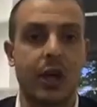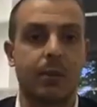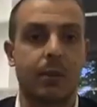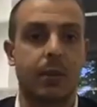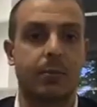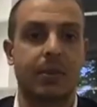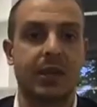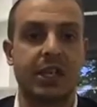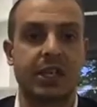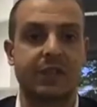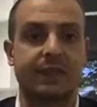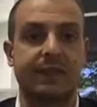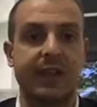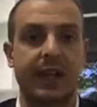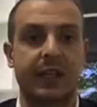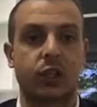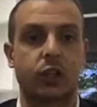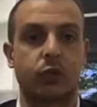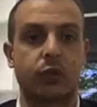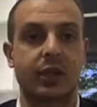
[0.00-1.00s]
The biggest
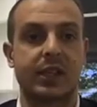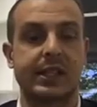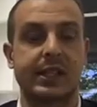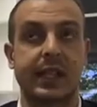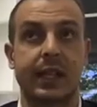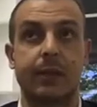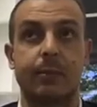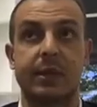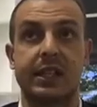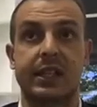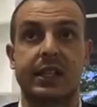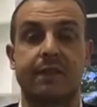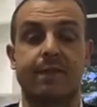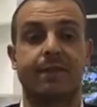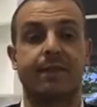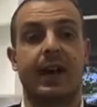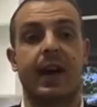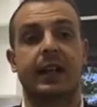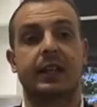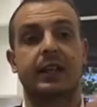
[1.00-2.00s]
factor is, the limiting
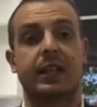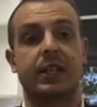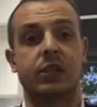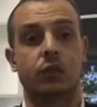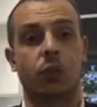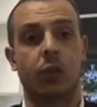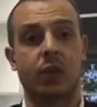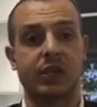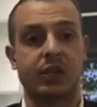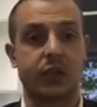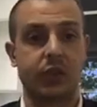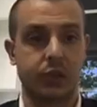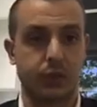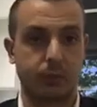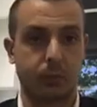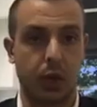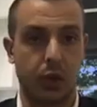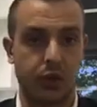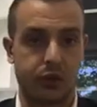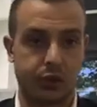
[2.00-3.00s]
factor is always the
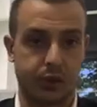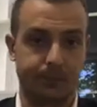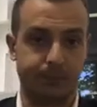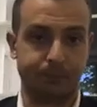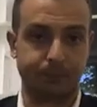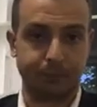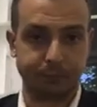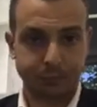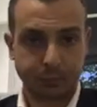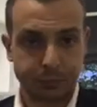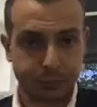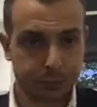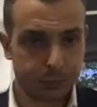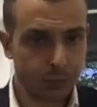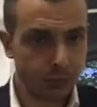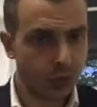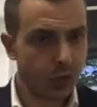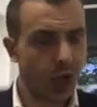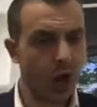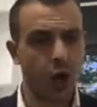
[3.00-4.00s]
deposit.
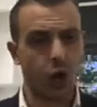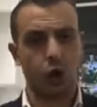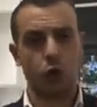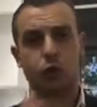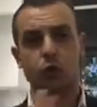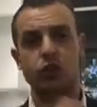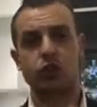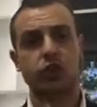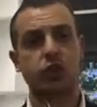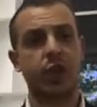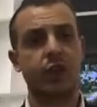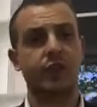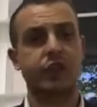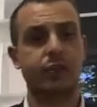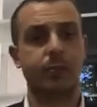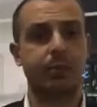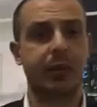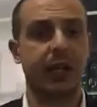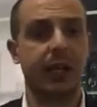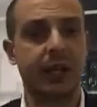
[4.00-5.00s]
Good
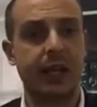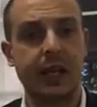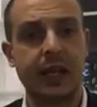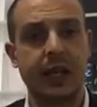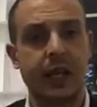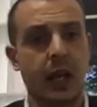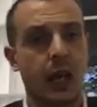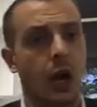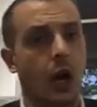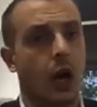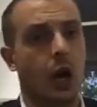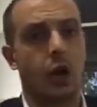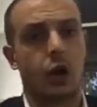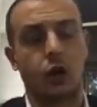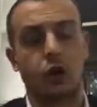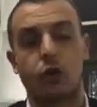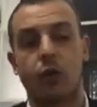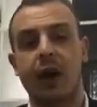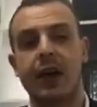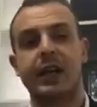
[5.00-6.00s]
serviceability, I earn
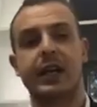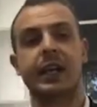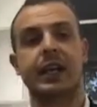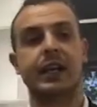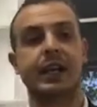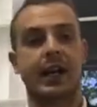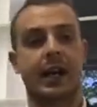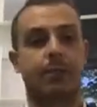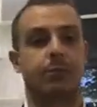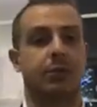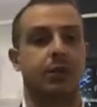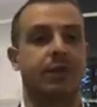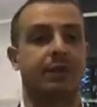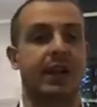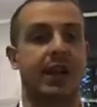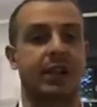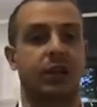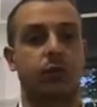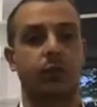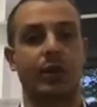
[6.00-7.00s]
great income. The
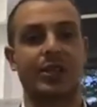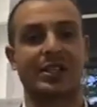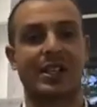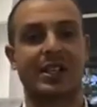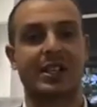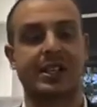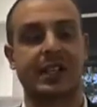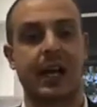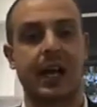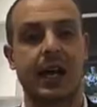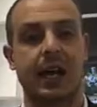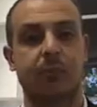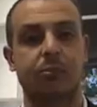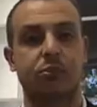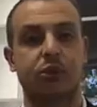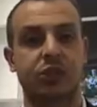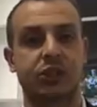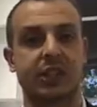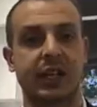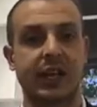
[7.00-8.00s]
factor is I just can't
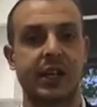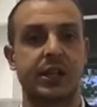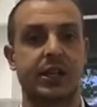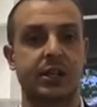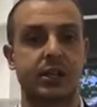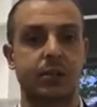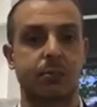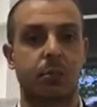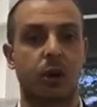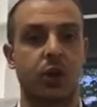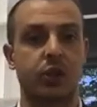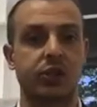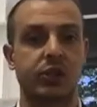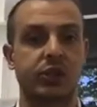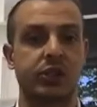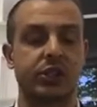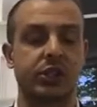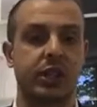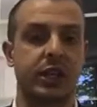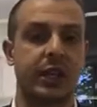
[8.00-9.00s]
put together the
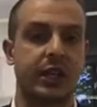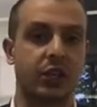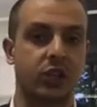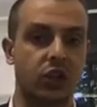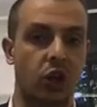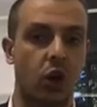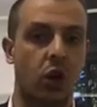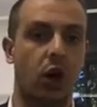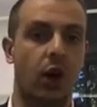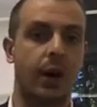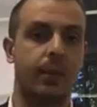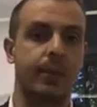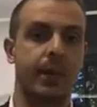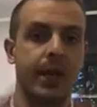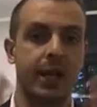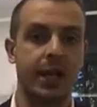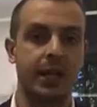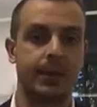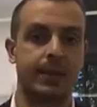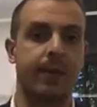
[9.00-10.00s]
deposits in time
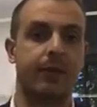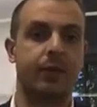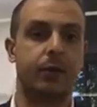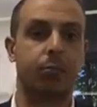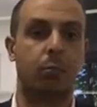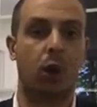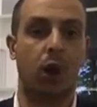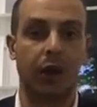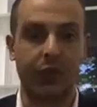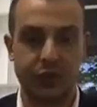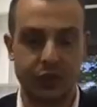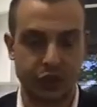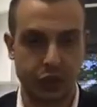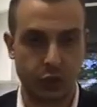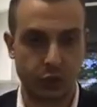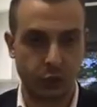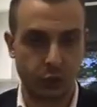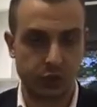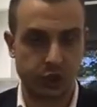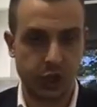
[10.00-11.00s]
to be able to buy the
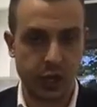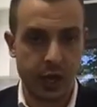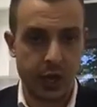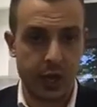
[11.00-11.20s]
deals.